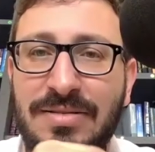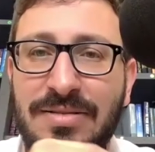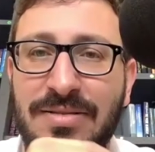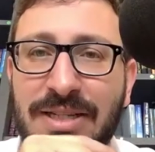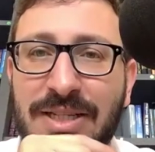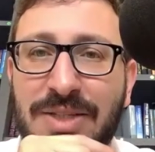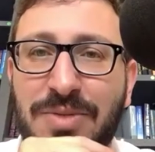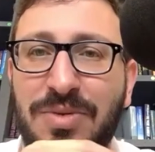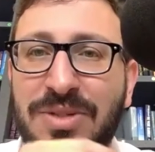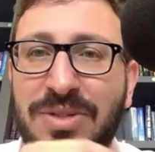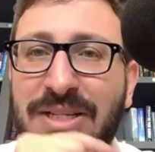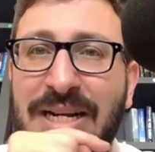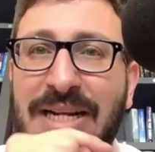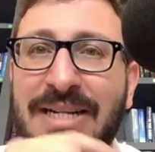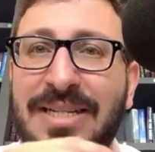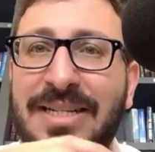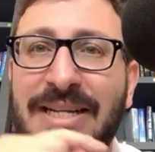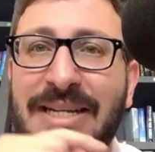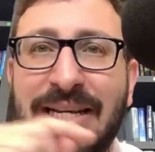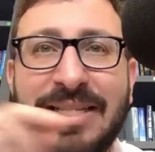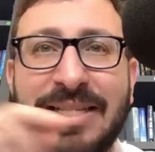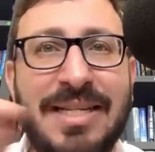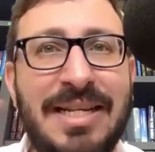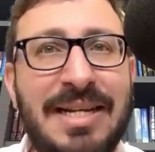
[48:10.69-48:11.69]
This was an
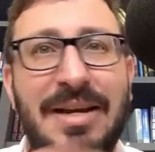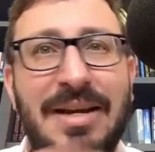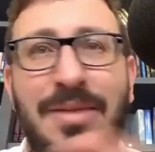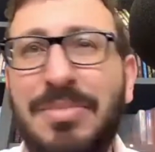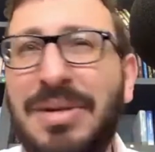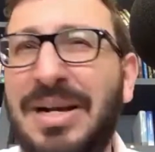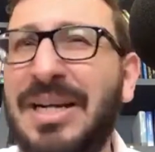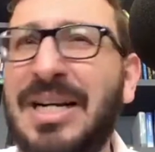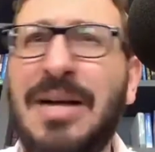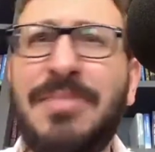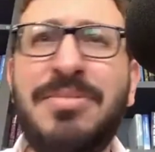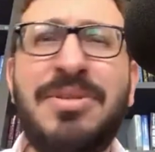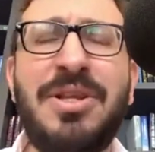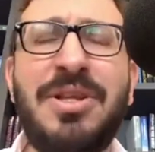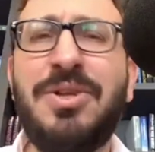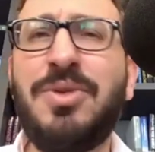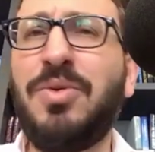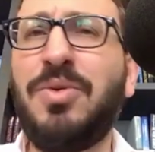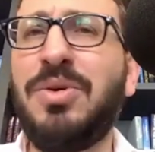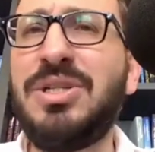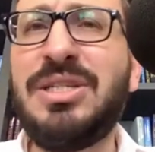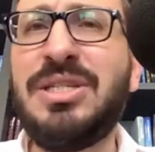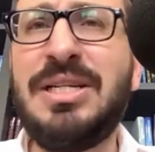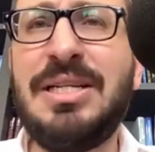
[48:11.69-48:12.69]
idea. I said, I'm going to come to the
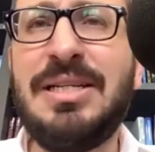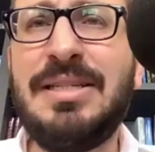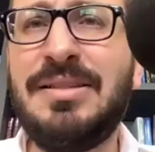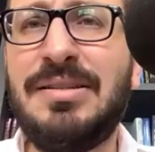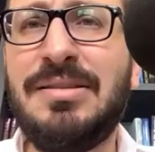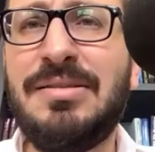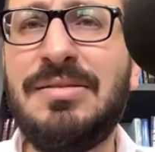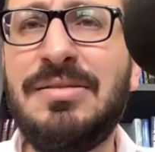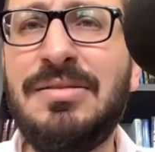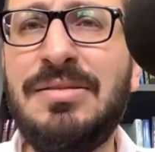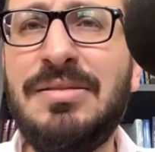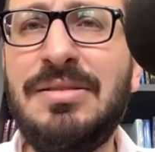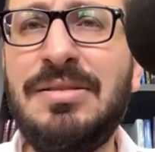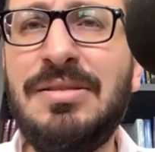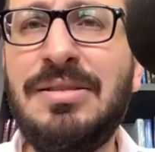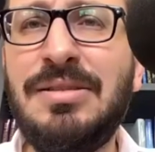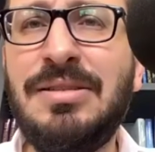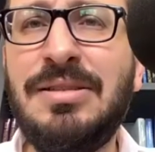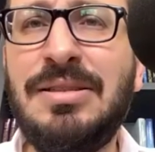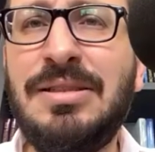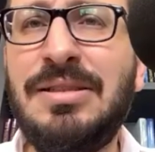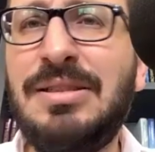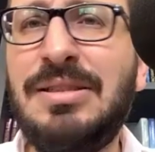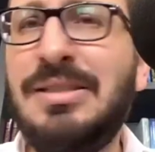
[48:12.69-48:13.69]
Torch Center.
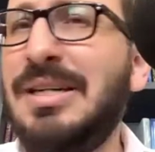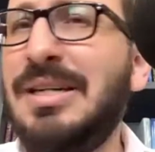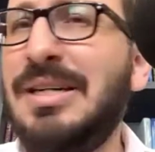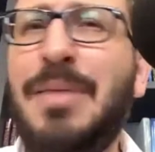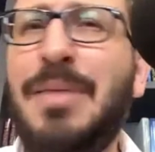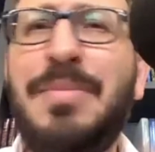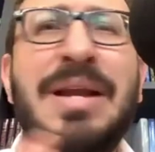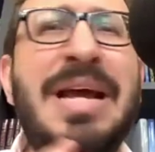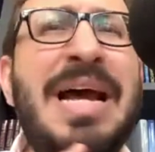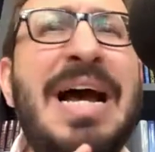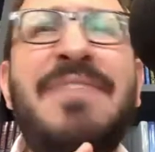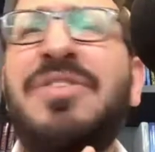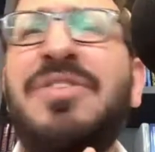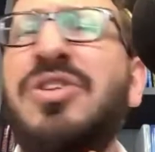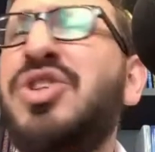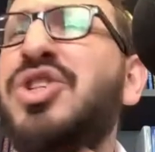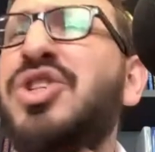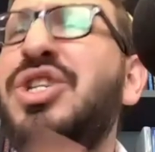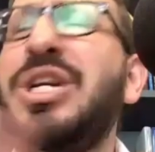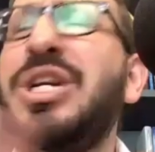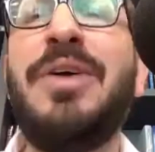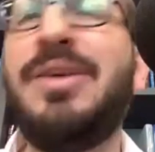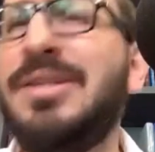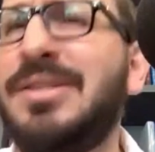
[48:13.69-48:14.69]
I'm going to have to
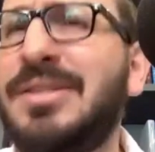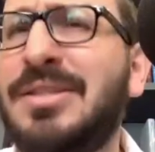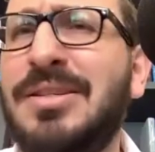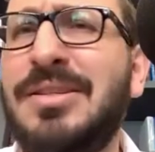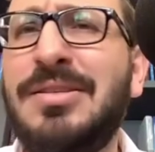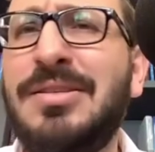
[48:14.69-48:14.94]
share it